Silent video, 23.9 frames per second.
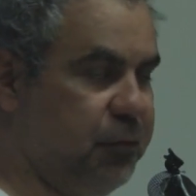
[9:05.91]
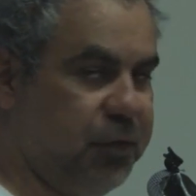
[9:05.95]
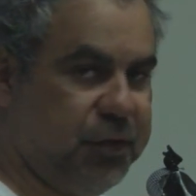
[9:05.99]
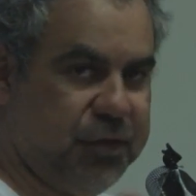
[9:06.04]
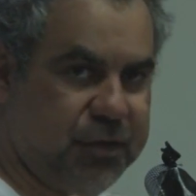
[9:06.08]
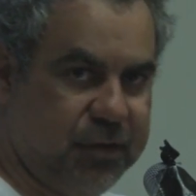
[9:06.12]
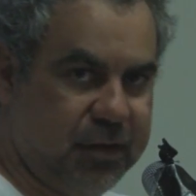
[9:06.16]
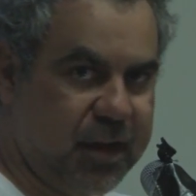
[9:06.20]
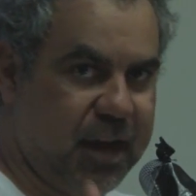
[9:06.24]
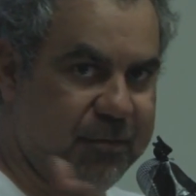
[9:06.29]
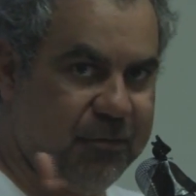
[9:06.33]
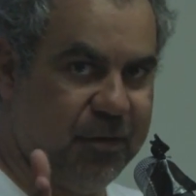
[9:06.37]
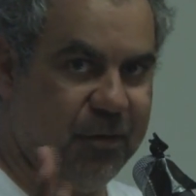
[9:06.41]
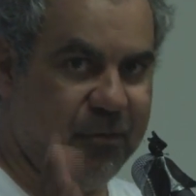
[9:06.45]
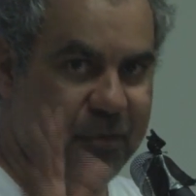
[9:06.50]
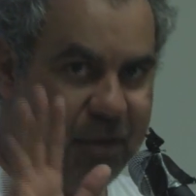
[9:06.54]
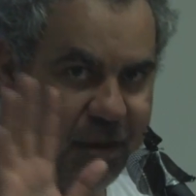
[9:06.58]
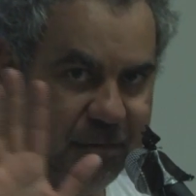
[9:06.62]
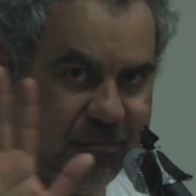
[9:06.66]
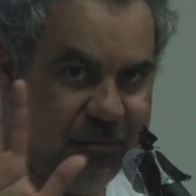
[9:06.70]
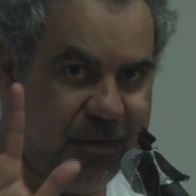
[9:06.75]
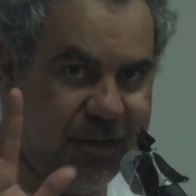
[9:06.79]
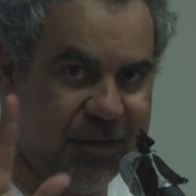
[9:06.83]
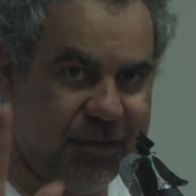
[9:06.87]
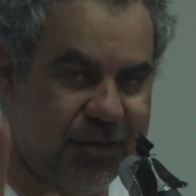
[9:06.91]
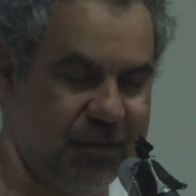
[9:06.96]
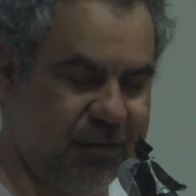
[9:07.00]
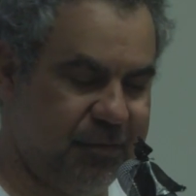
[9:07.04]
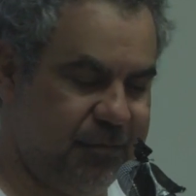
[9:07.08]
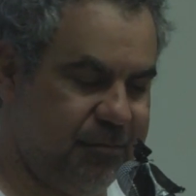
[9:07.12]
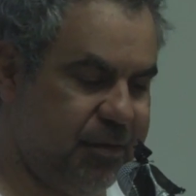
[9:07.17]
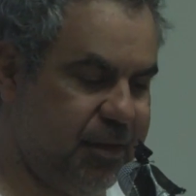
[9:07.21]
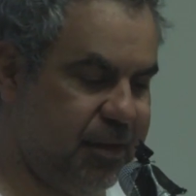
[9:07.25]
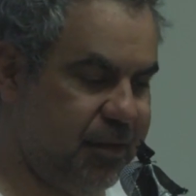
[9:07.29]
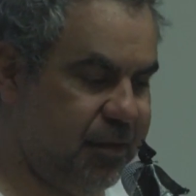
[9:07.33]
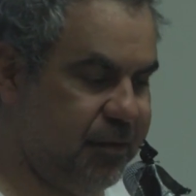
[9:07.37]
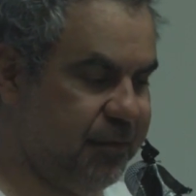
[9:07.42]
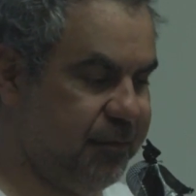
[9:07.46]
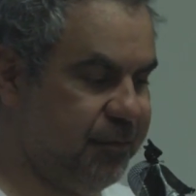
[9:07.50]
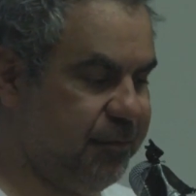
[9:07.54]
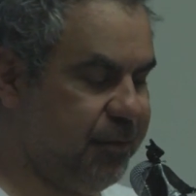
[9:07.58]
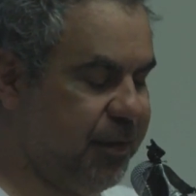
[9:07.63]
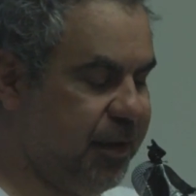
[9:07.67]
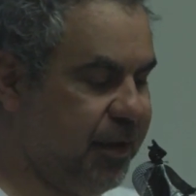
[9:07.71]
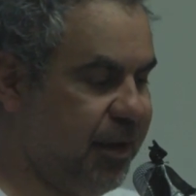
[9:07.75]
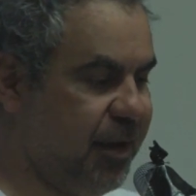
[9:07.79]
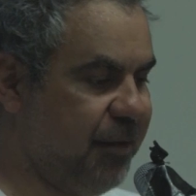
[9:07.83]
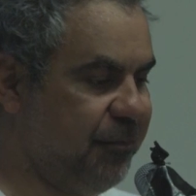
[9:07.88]
which name I won't mention, Peter.
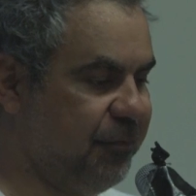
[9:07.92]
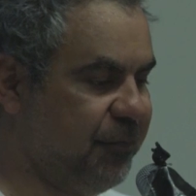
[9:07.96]
But,